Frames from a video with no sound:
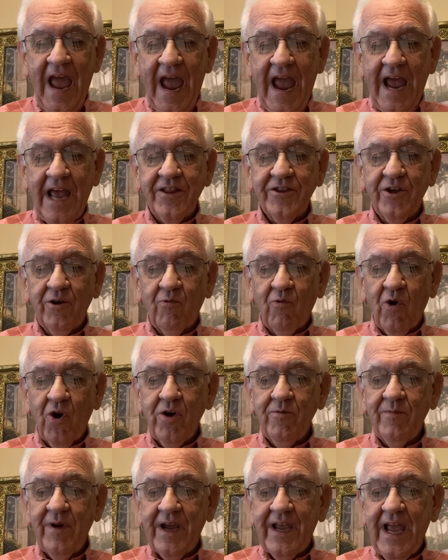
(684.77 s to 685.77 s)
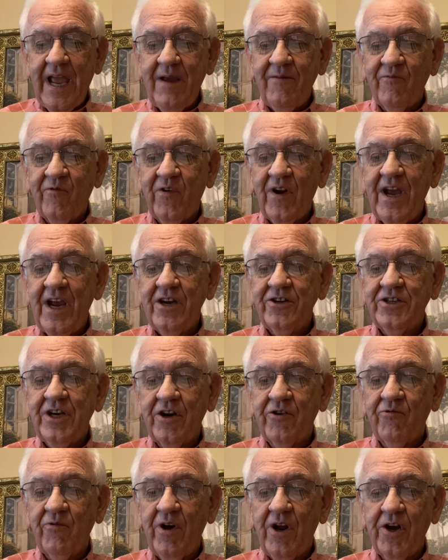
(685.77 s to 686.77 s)
And the Word became flesh
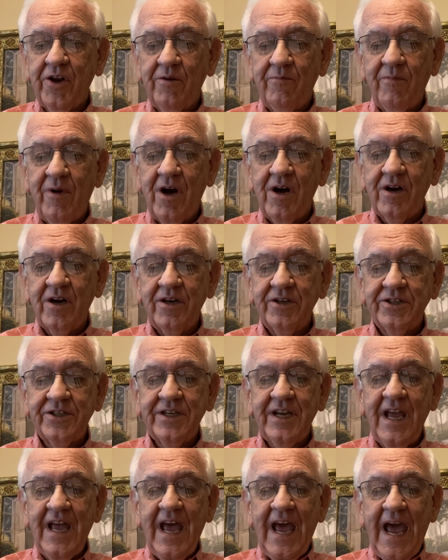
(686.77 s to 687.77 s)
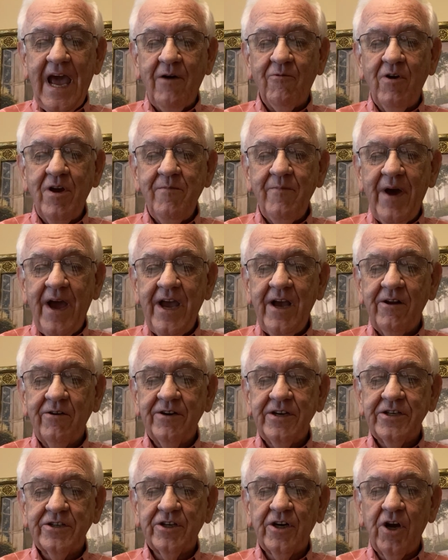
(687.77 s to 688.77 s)
and dwelt among us, and we beheld
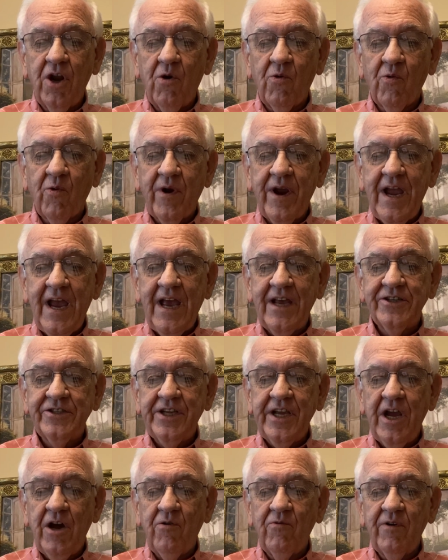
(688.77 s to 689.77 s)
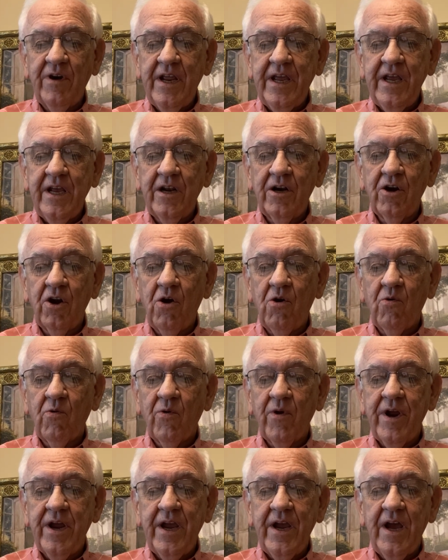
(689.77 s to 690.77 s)
his glory as the only
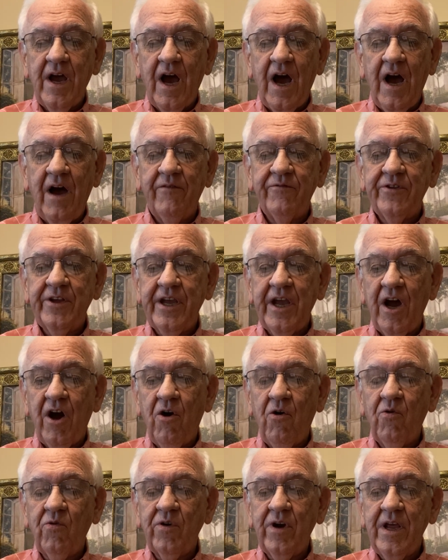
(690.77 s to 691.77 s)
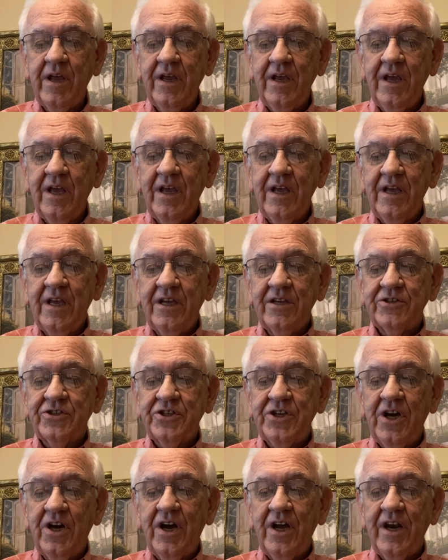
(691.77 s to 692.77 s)
glory of the only
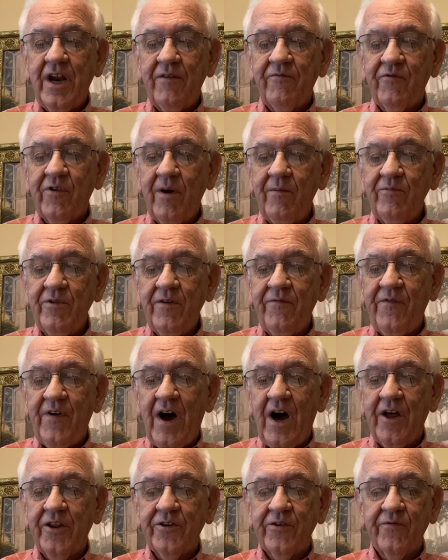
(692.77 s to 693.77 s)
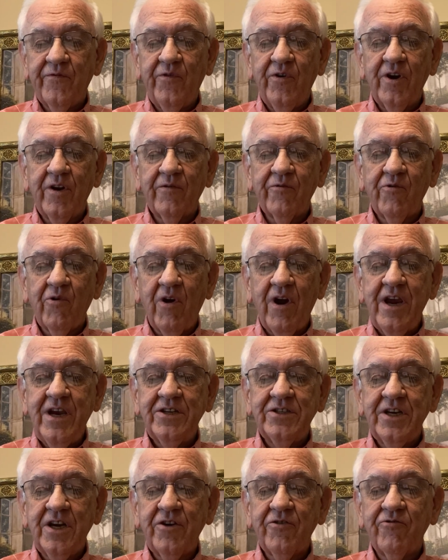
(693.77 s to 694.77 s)
Son from the Father, full of
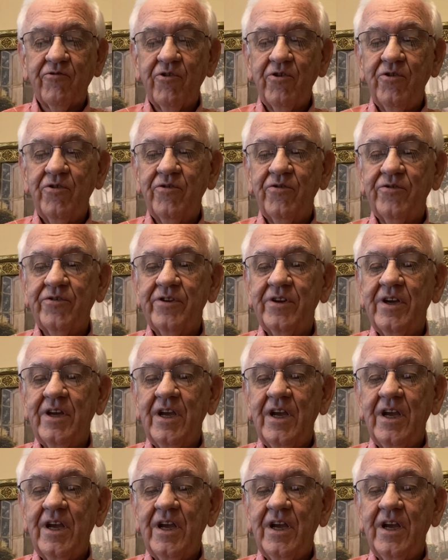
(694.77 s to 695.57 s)
grace and truth.